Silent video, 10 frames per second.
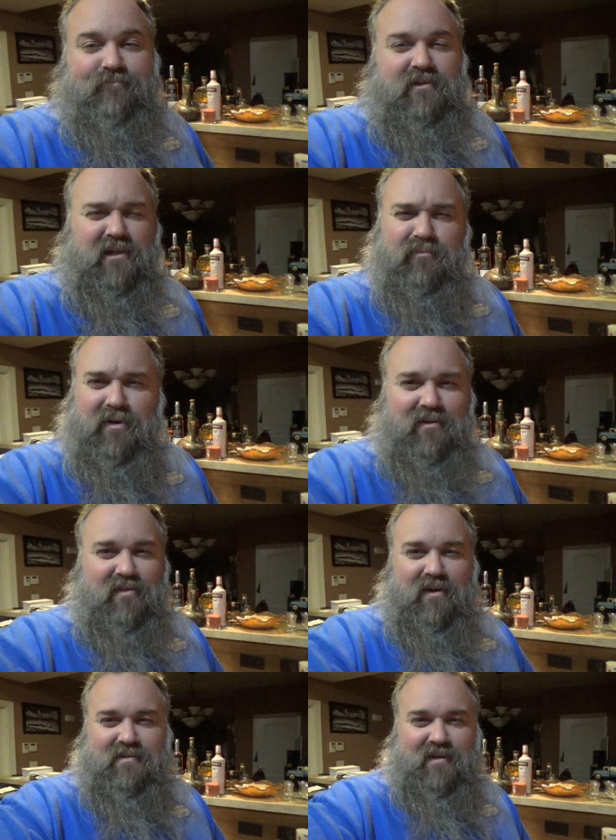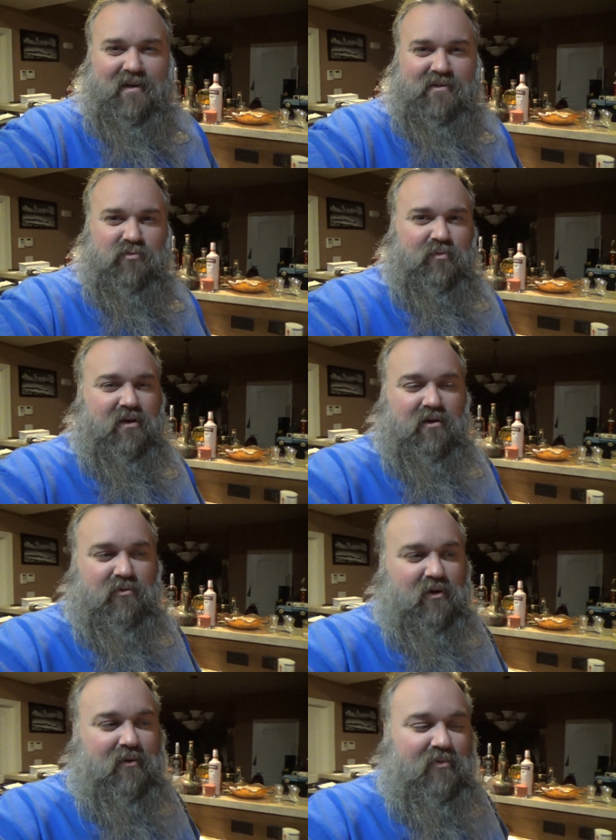clickbait things, I guess would be a
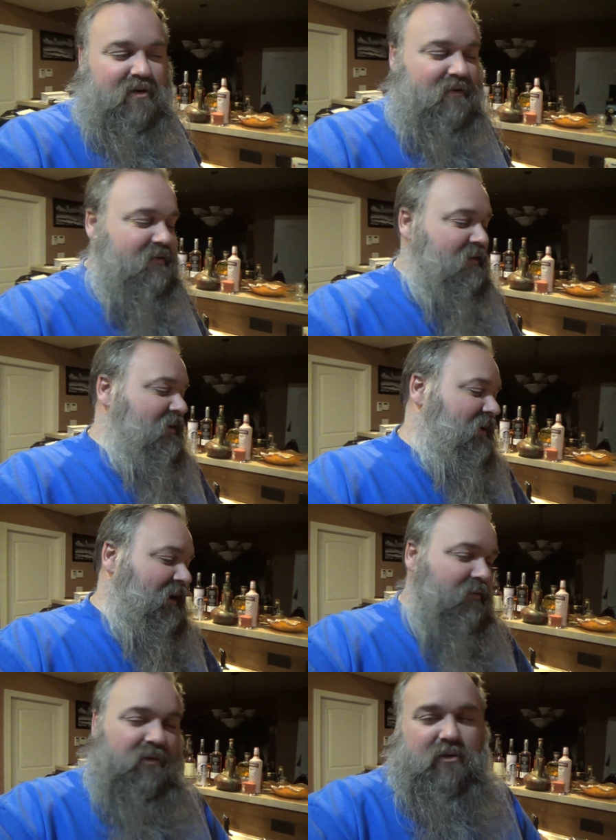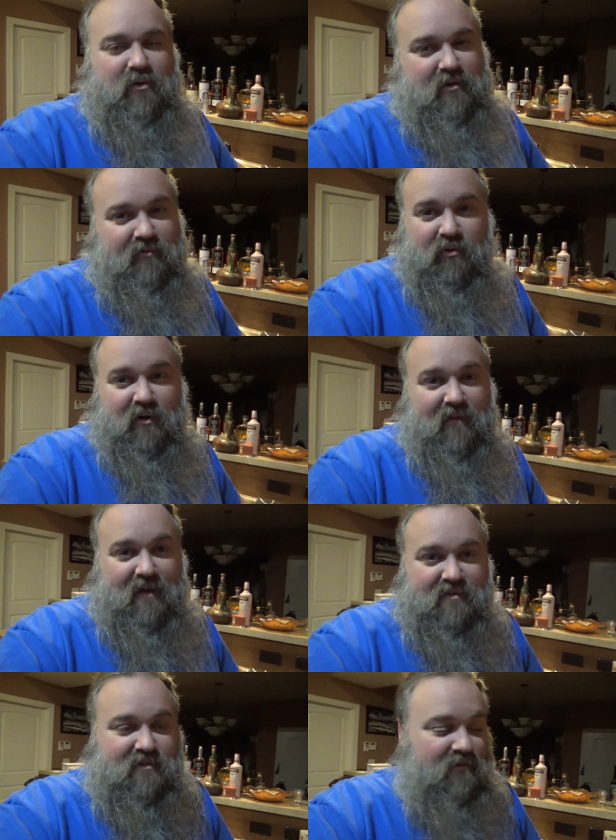good way to put it. I really want to avoid
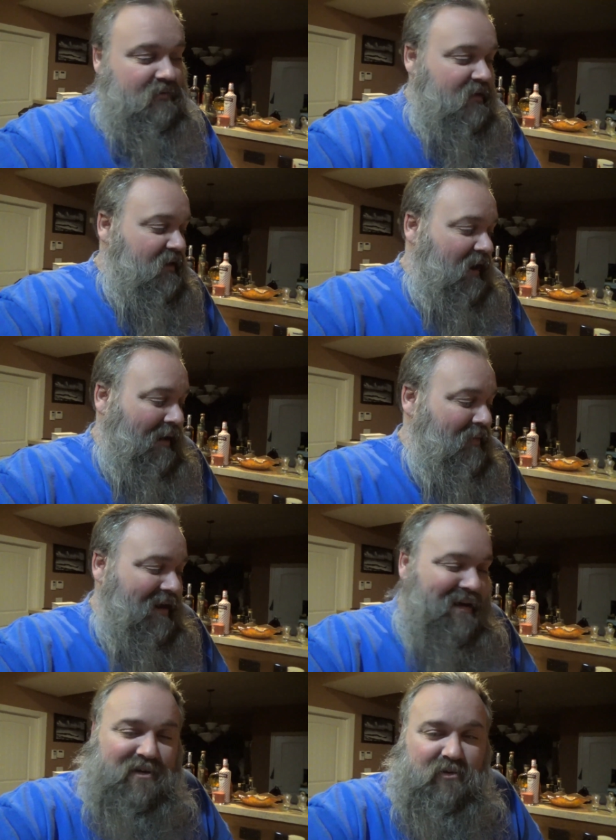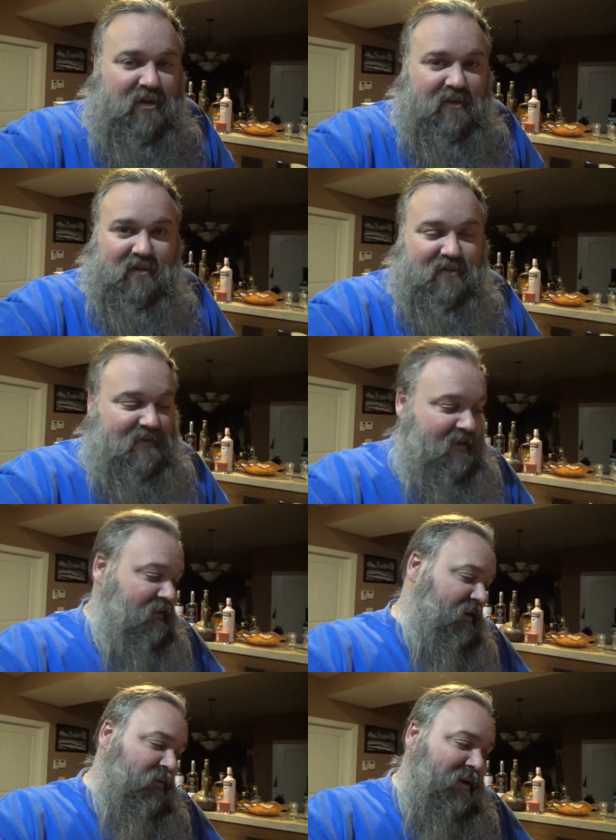that. So I'm not going to do anything like that,
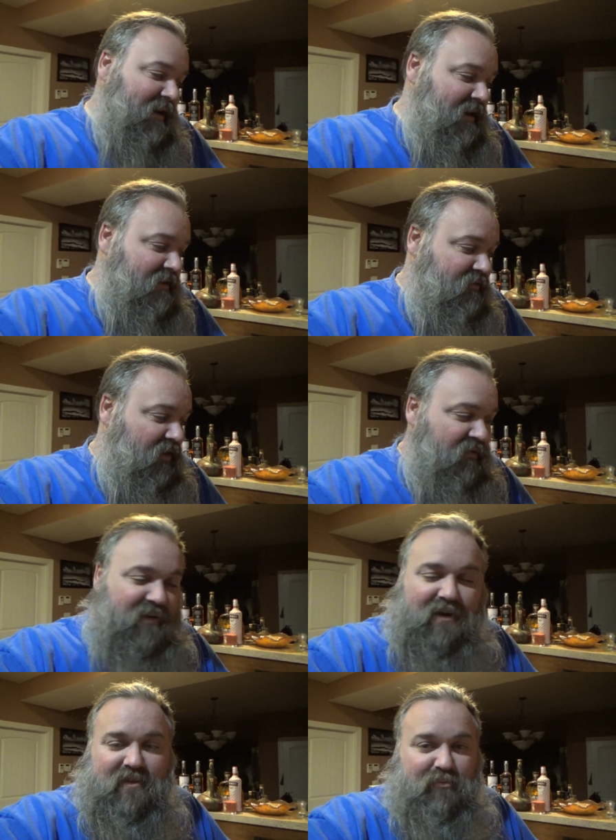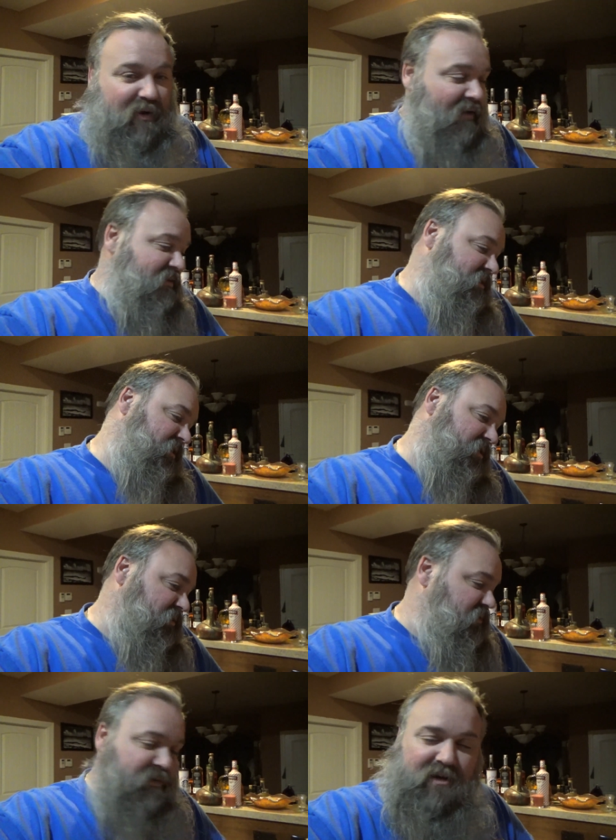and I don't want to get involved in any of the privacy
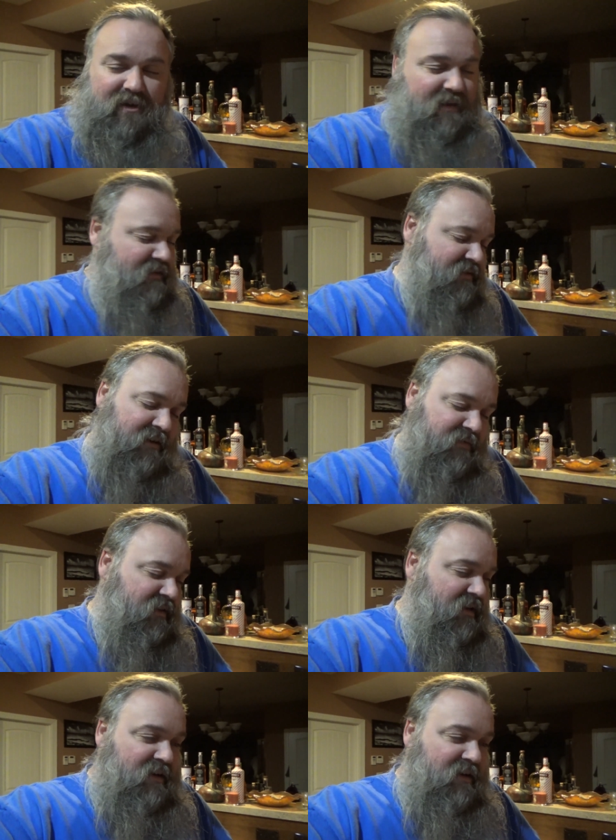issues or any of that stuff.